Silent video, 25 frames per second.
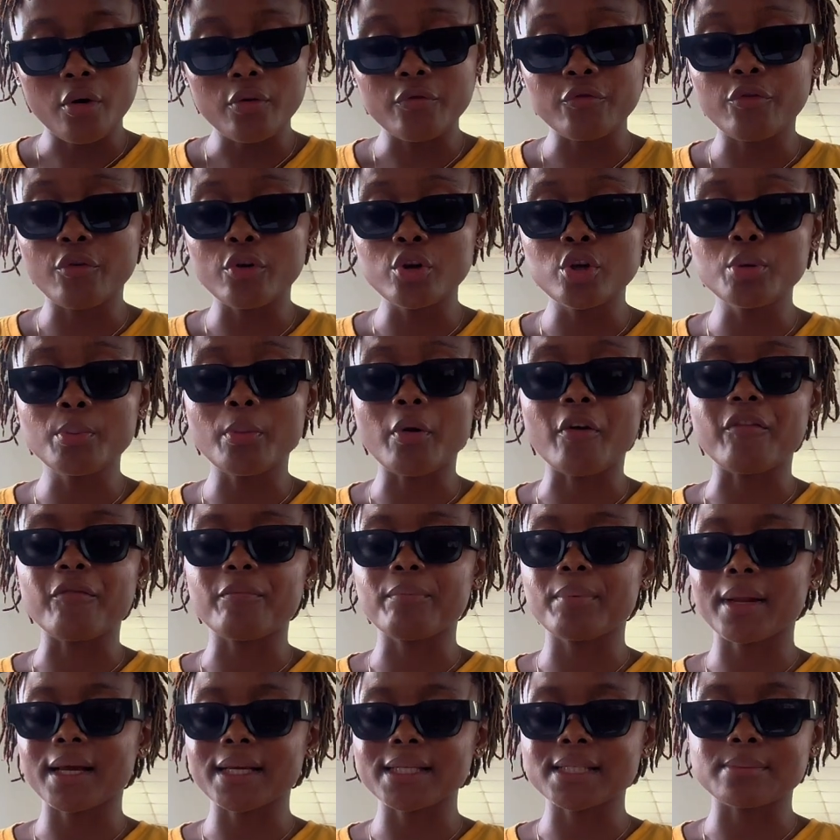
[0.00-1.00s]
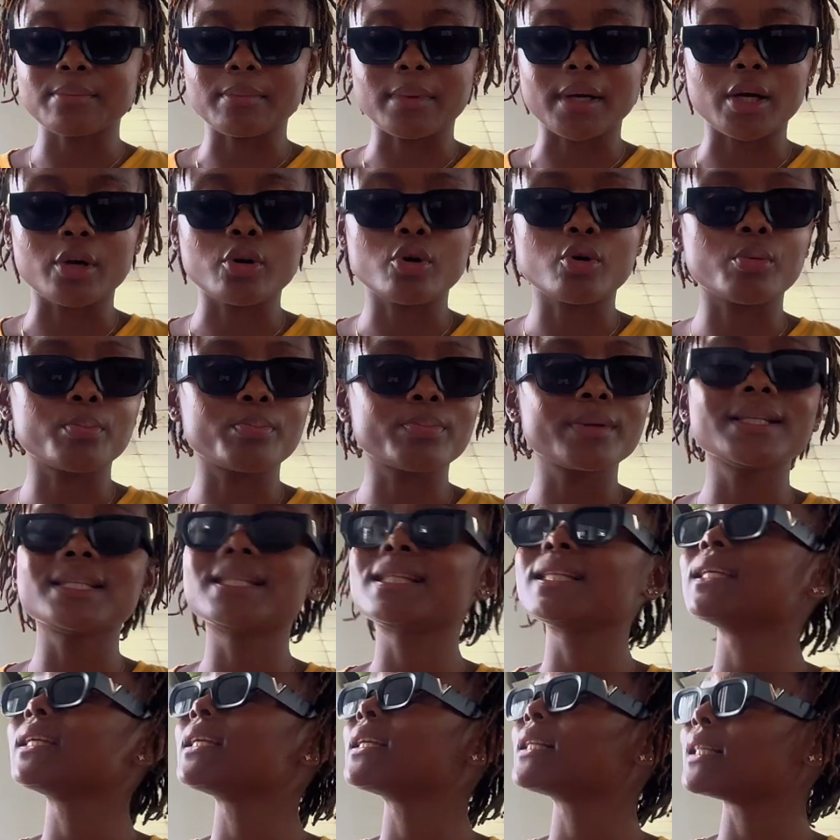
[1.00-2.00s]
Volume of plasma
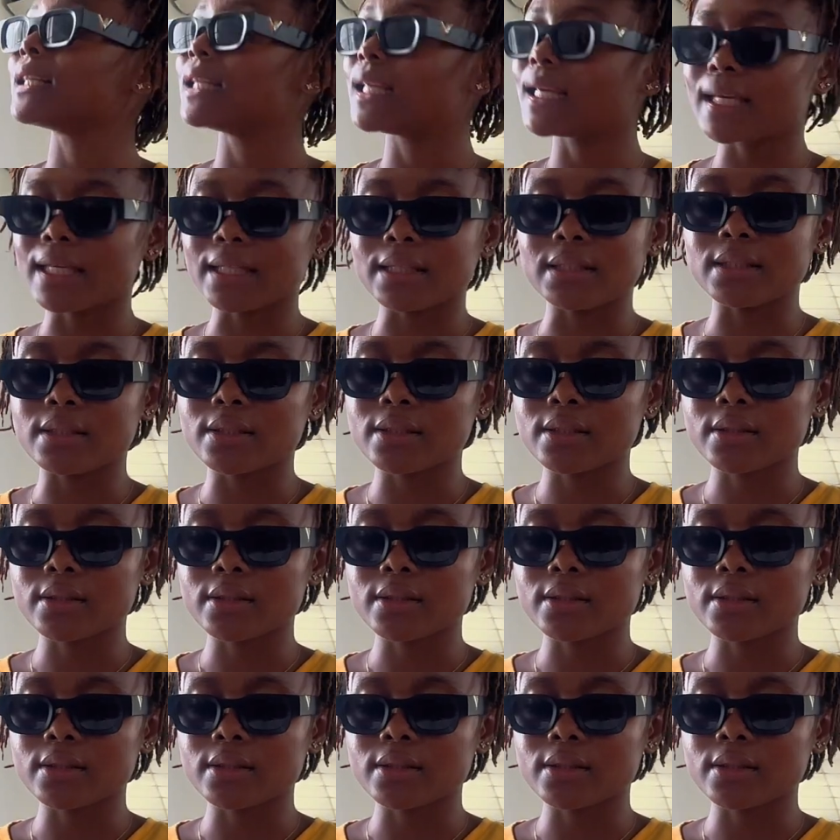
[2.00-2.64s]
completely cleared